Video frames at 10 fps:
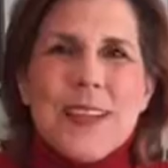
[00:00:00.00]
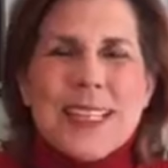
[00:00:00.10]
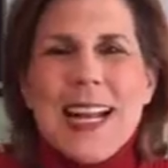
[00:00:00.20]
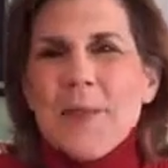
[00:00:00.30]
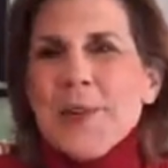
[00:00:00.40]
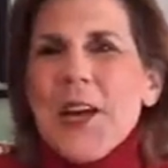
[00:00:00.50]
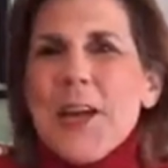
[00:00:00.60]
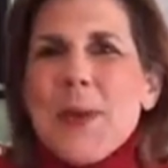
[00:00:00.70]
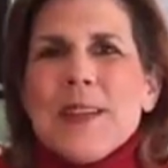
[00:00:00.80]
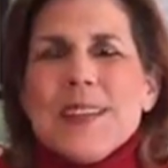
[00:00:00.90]
Today I'm talking
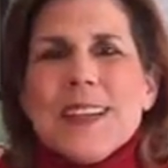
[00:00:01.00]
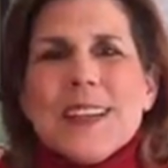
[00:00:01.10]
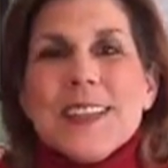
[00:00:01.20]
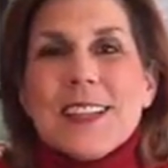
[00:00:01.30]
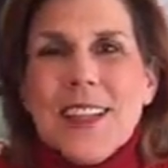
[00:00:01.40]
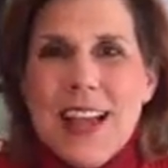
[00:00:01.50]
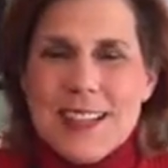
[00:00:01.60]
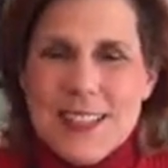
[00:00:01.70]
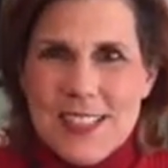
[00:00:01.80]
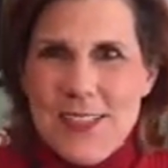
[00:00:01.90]
about the six
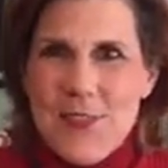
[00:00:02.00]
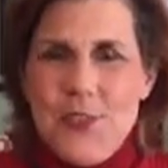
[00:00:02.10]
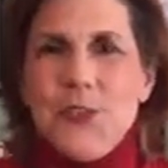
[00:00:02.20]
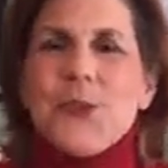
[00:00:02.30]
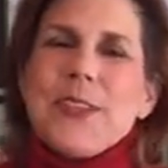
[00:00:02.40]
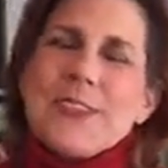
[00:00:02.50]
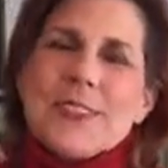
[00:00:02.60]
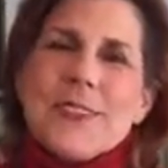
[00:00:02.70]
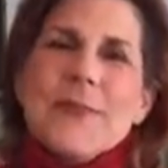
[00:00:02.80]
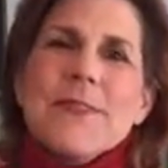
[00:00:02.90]
classes of nutrients.
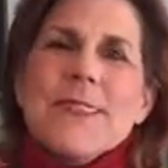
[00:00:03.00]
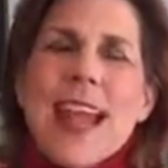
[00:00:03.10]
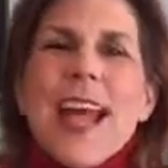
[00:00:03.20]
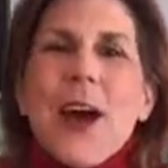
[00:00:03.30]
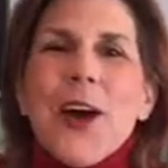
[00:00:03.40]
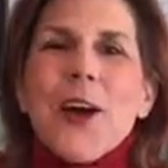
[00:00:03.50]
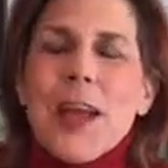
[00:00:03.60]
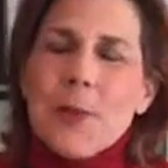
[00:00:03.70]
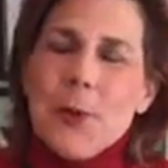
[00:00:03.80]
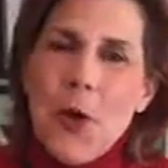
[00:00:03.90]
They are
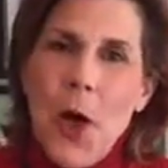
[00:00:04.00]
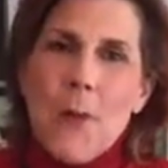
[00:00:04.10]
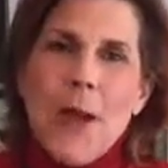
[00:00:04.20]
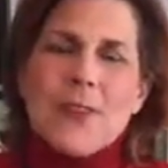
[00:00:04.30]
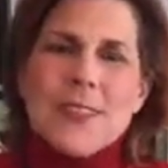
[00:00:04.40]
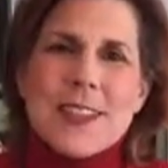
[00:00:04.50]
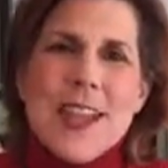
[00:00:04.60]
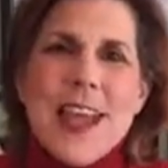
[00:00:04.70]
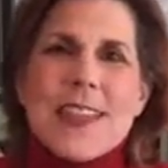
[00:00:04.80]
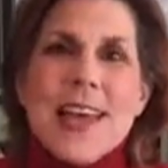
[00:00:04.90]
chemical compounds
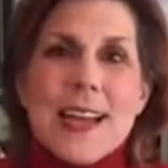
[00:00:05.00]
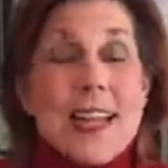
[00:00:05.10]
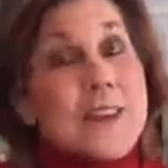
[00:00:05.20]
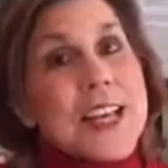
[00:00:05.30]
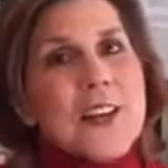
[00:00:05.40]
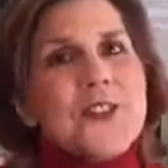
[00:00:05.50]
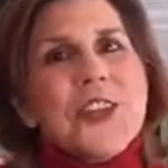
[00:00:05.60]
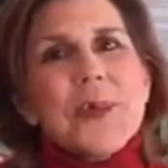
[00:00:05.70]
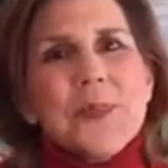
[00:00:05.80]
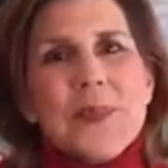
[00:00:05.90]
that give us
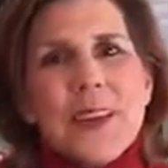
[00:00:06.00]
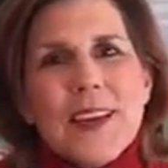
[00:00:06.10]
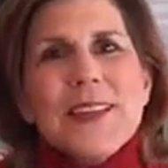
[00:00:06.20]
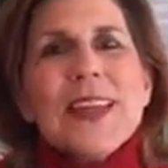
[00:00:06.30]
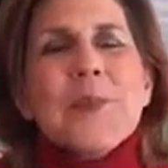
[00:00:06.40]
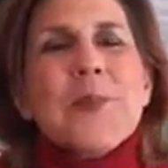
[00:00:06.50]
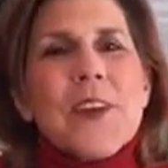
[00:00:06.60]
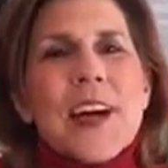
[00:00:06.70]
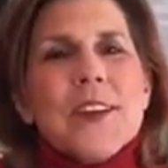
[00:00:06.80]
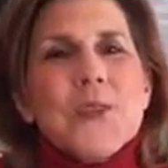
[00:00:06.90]
energy, they
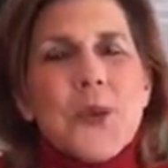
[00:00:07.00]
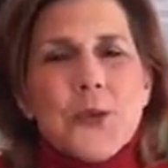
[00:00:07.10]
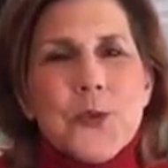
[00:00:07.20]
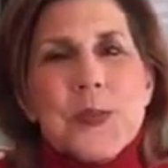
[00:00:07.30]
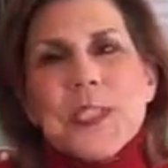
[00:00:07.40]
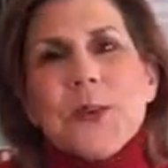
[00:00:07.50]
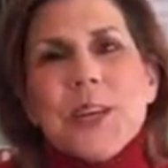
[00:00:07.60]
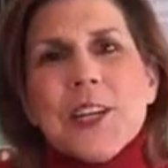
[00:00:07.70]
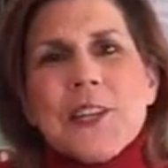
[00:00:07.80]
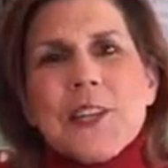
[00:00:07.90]
provide structural
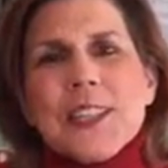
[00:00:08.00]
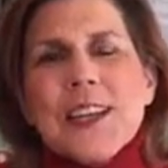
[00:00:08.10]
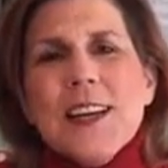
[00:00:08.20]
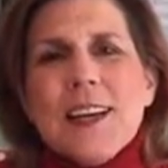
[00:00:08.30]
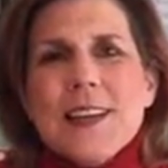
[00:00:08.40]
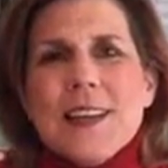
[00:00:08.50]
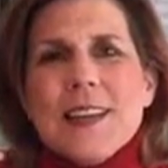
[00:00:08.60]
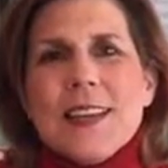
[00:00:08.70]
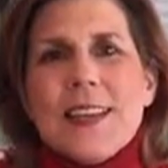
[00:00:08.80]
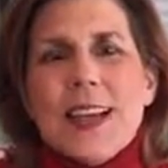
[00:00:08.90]
materials,
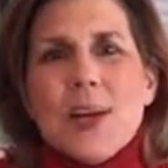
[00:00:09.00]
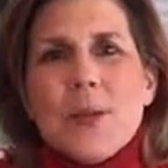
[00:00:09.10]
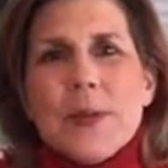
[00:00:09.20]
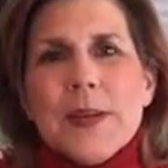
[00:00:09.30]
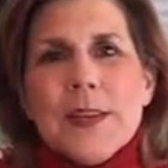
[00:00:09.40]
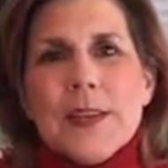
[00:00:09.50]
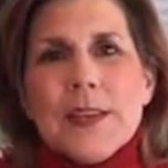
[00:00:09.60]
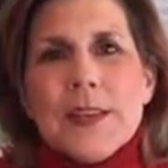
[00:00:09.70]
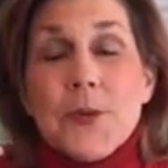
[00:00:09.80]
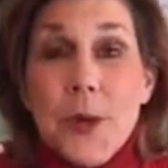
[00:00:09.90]
and they help in
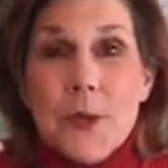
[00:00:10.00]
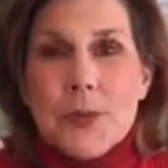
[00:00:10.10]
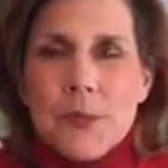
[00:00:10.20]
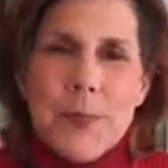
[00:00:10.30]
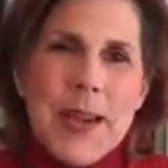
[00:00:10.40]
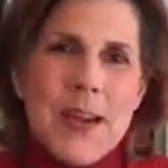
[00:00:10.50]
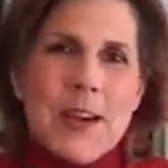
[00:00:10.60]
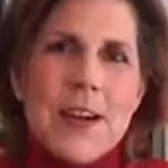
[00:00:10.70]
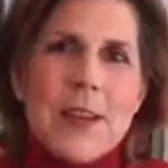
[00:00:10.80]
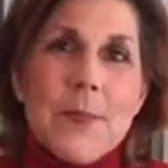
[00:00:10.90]
the growth,
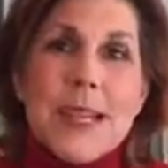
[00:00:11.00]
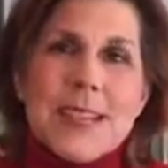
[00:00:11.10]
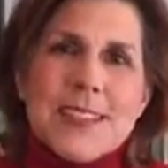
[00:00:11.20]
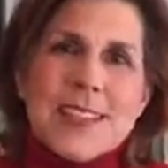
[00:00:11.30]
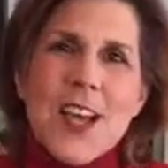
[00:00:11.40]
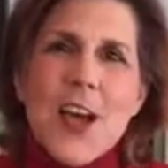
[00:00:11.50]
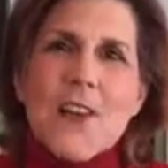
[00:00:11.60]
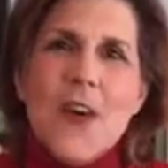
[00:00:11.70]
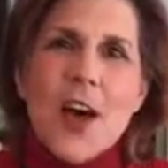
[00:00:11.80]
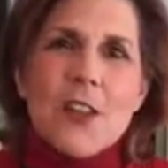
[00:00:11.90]
repair, and the maintenance of
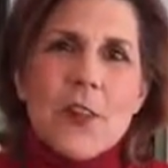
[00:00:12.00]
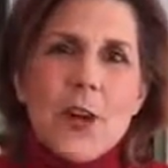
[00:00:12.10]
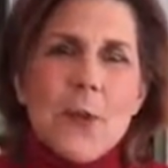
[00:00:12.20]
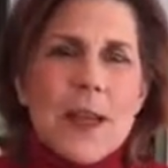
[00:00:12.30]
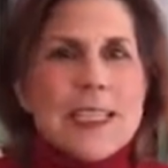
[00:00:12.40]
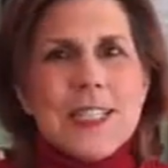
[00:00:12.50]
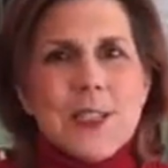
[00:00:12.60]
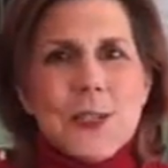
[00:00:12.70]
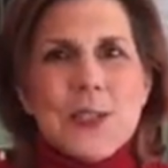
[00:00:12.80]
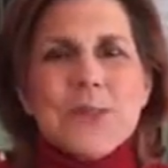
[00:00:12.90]
all of our body tissues.